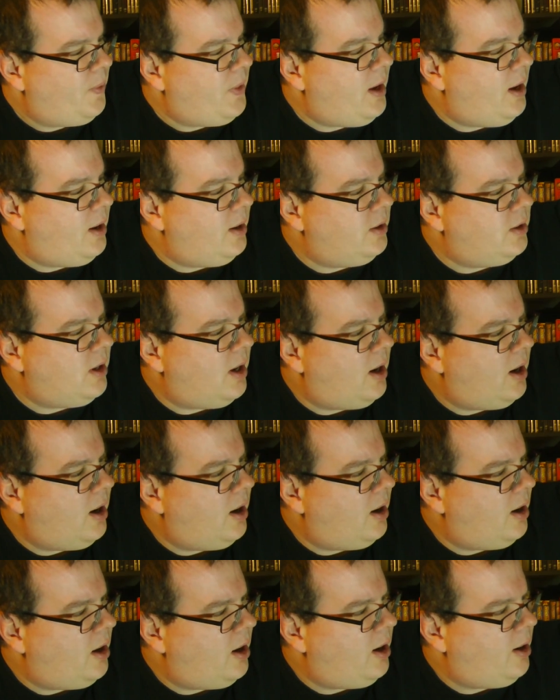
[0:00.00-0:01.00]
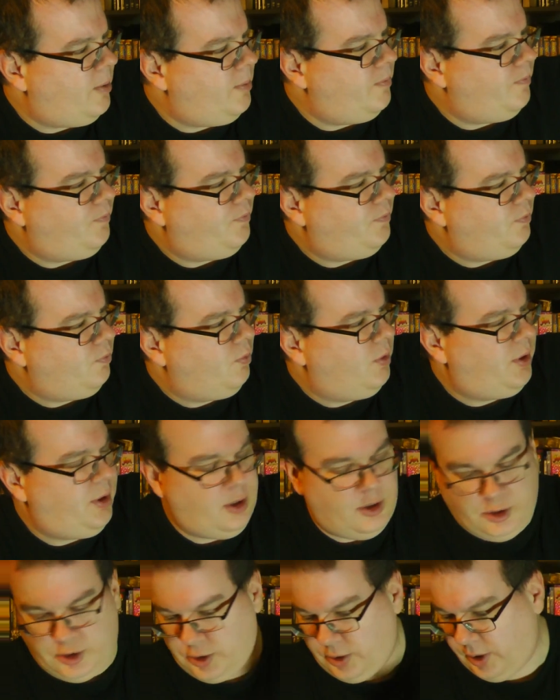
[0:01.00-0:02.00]
and uh, i'm really
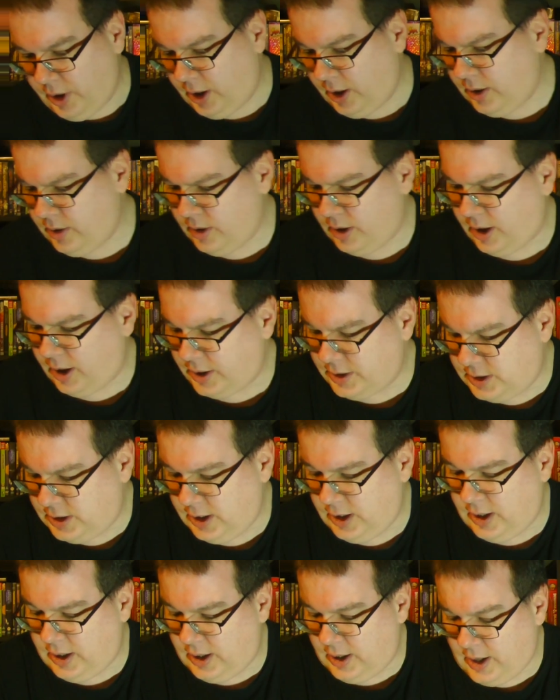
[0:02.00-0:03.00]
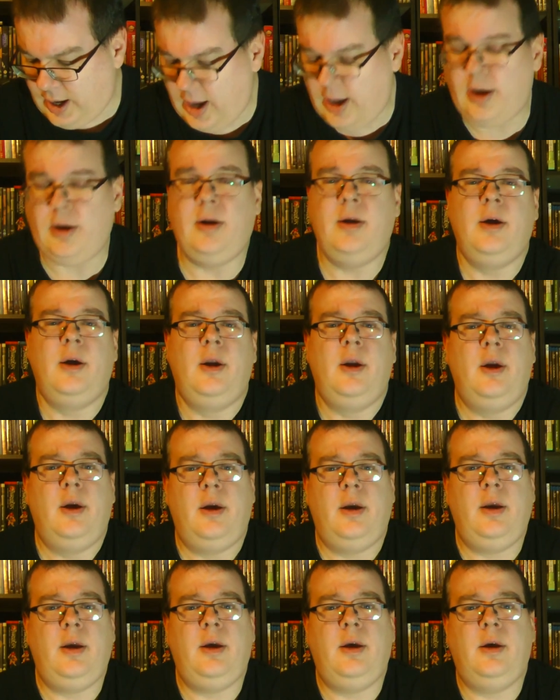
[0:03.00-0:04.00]
enjoying uh, seeing it again
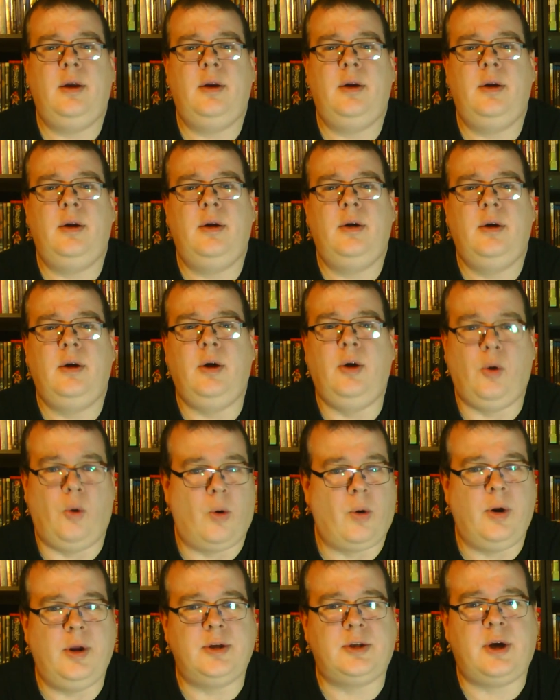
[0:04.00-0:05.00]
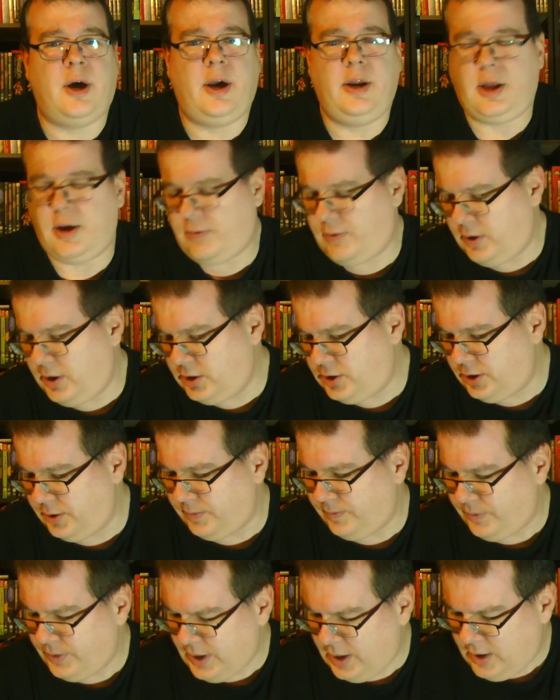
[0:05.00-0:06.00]
in glorious high
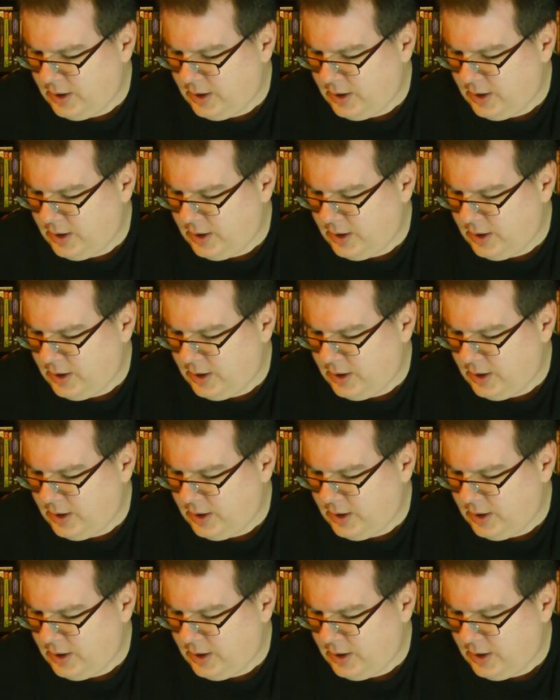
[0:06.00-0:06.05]
definition.